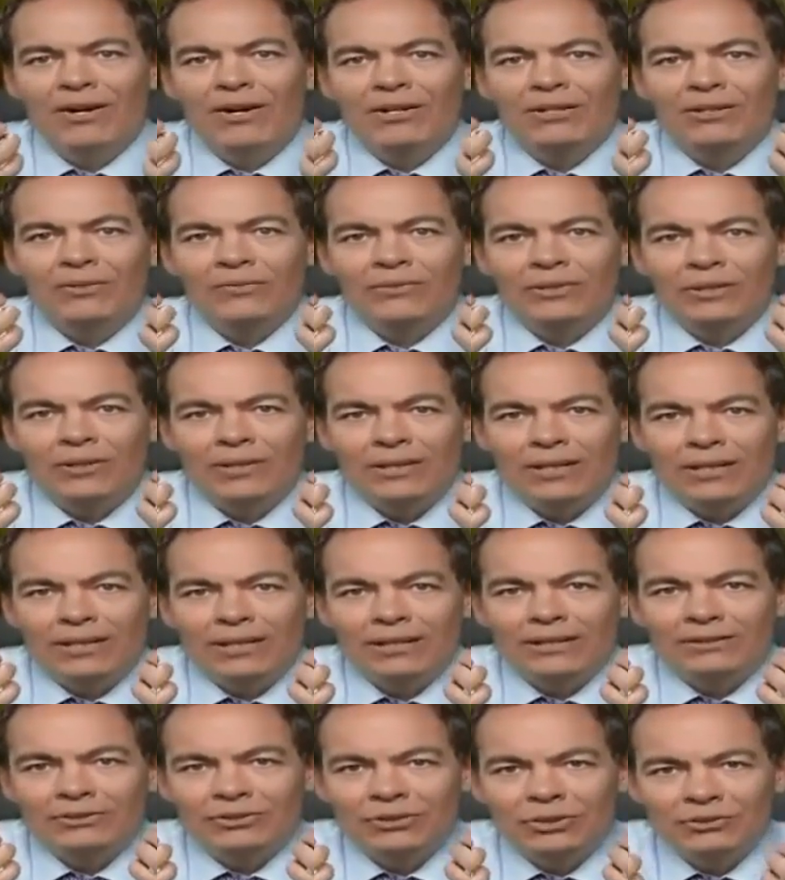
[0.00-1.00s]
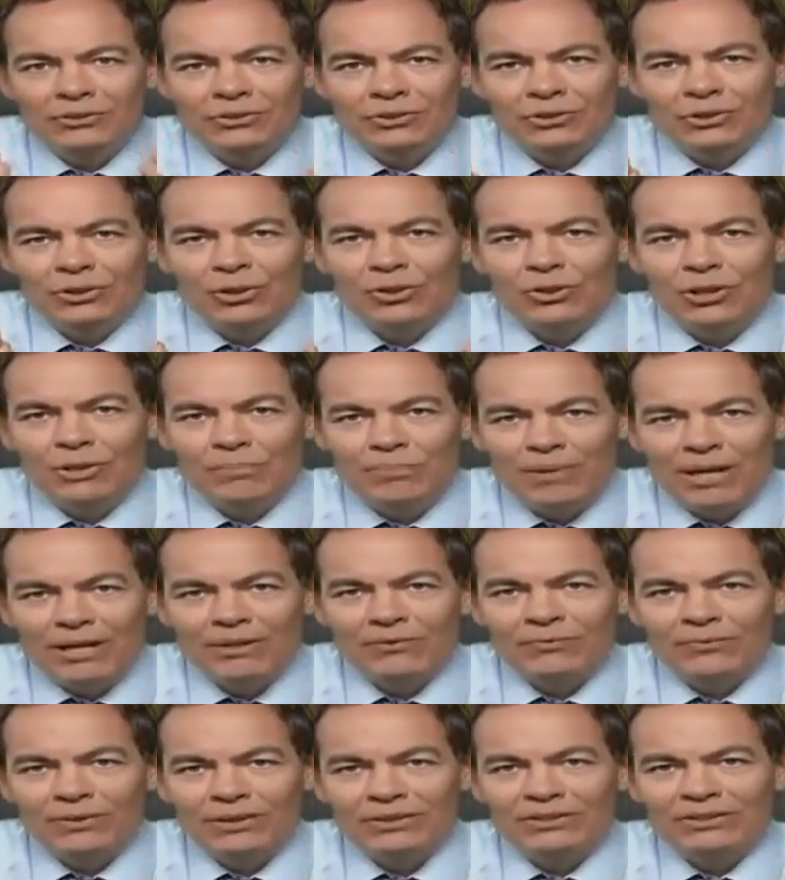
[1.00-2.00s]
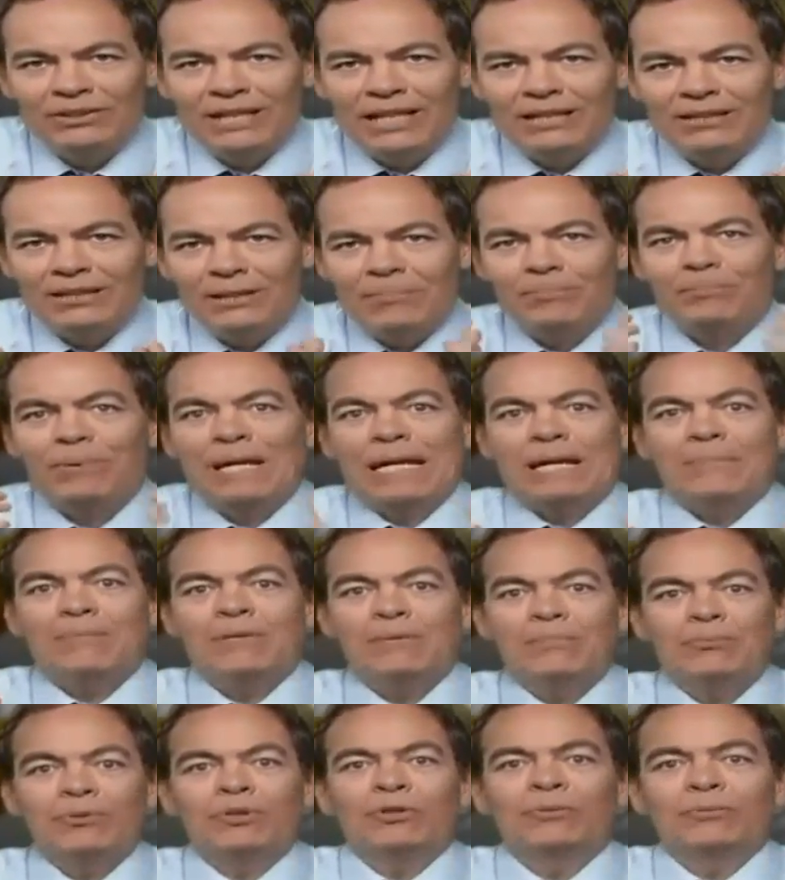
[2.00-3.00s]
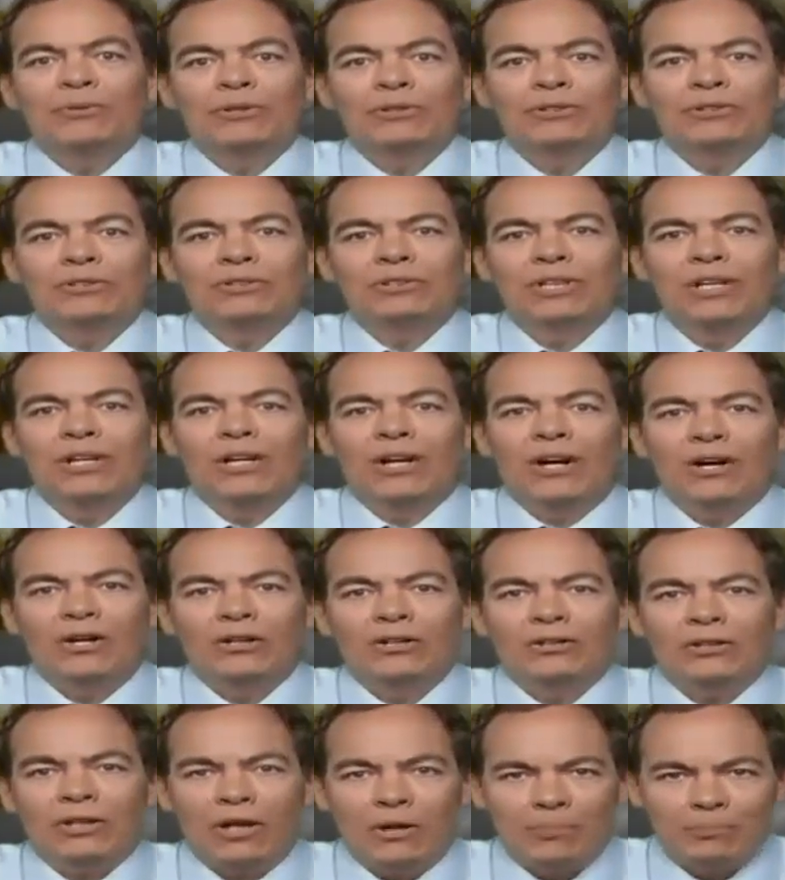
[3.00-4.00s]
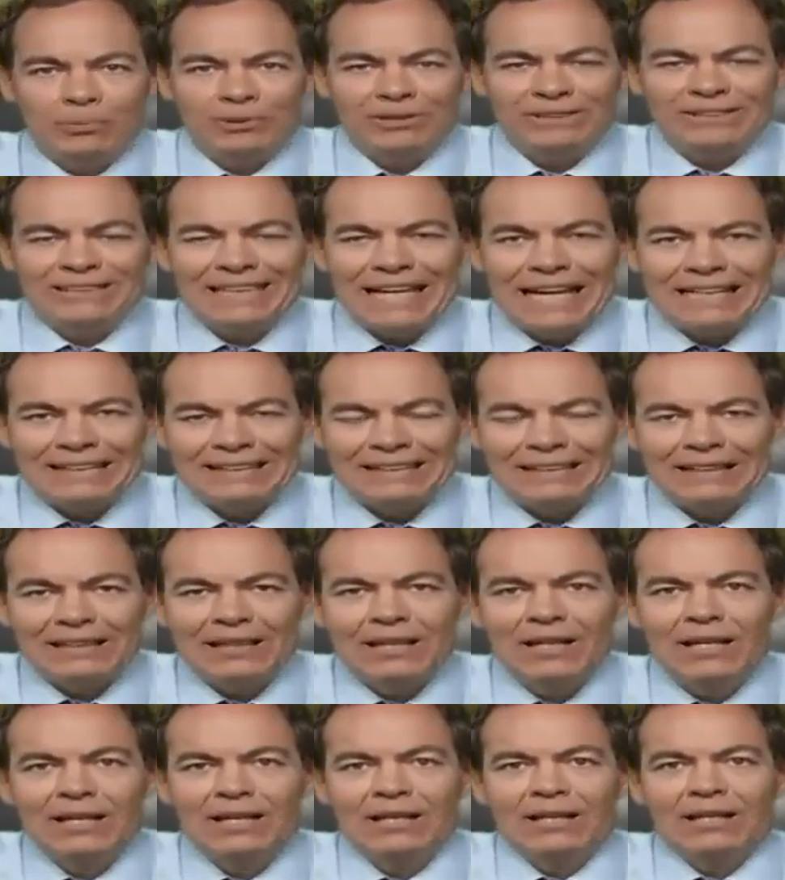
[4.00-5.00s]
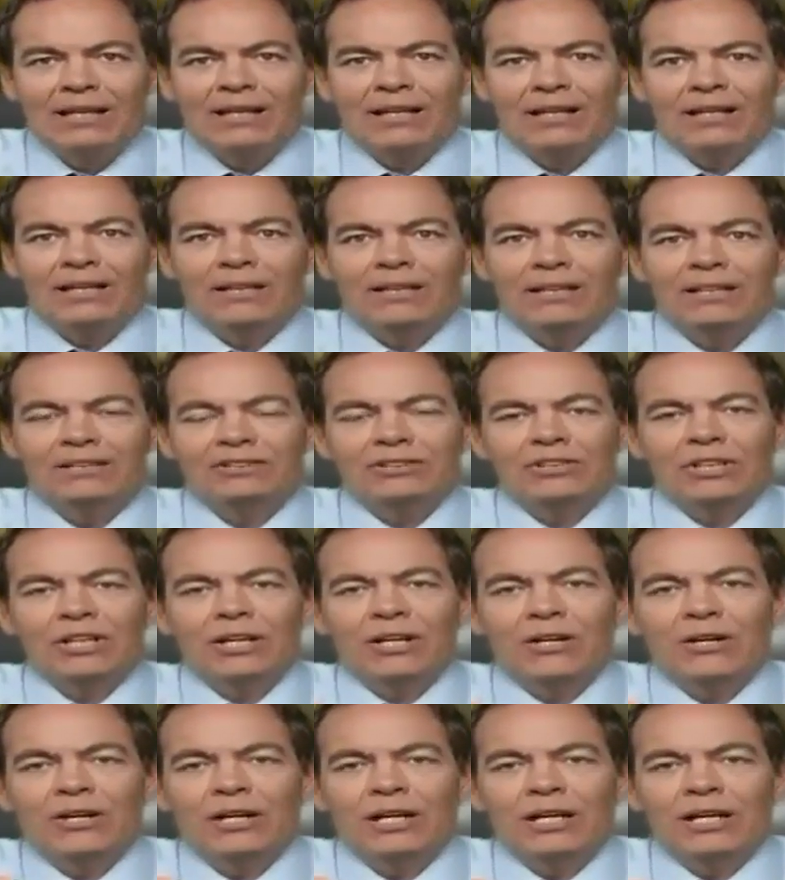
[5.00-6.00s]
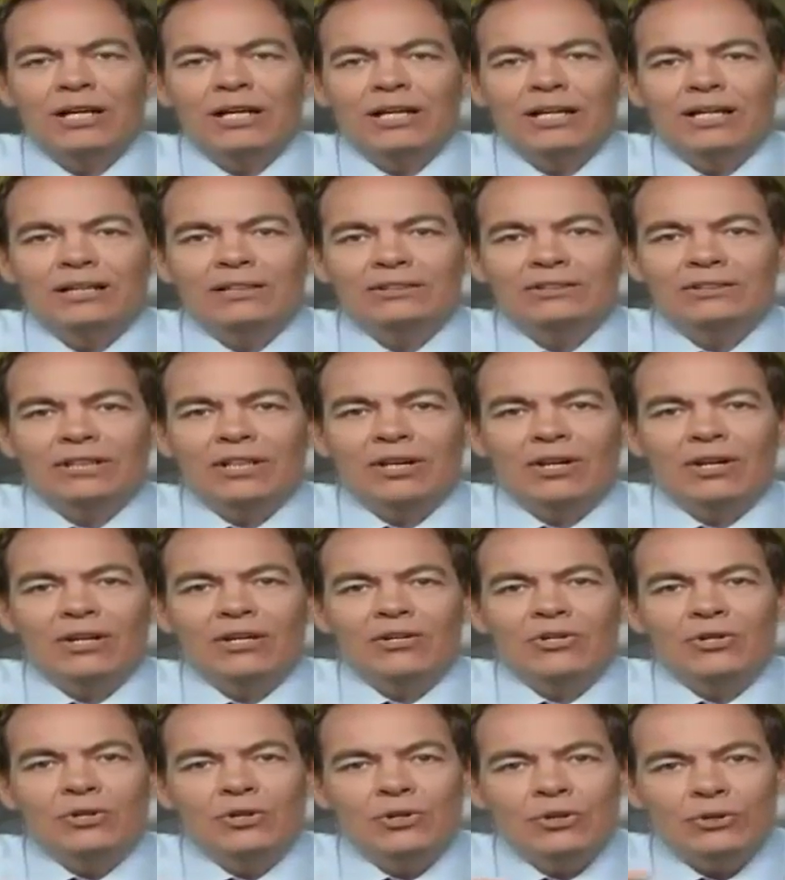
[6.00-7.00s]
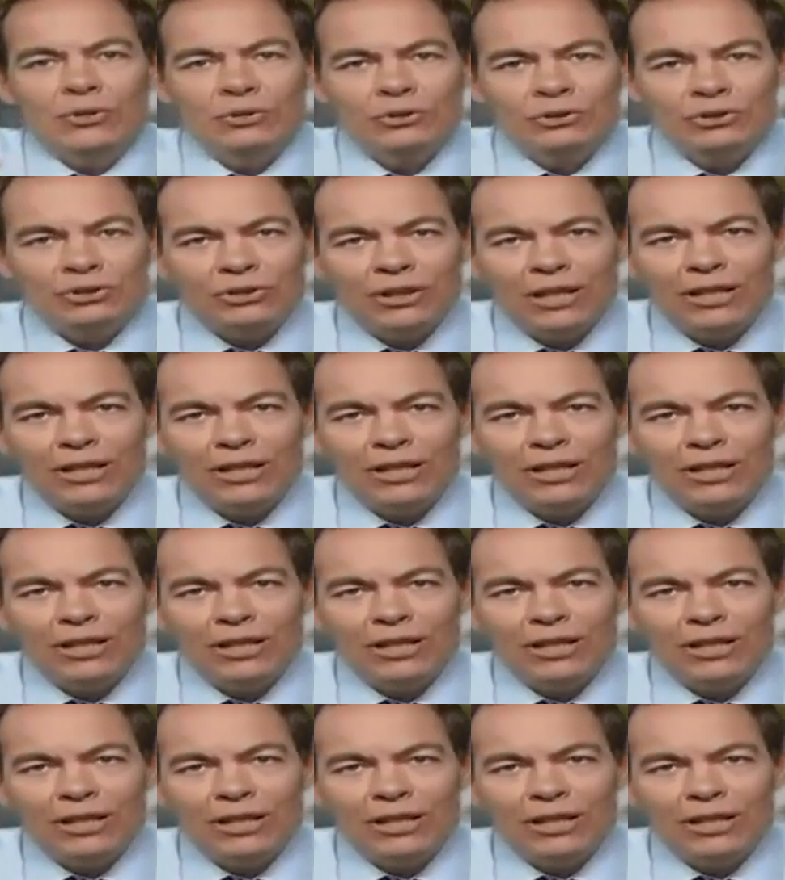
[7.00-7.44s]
Social Security benefits that the baby boomers are protecting. Is there a new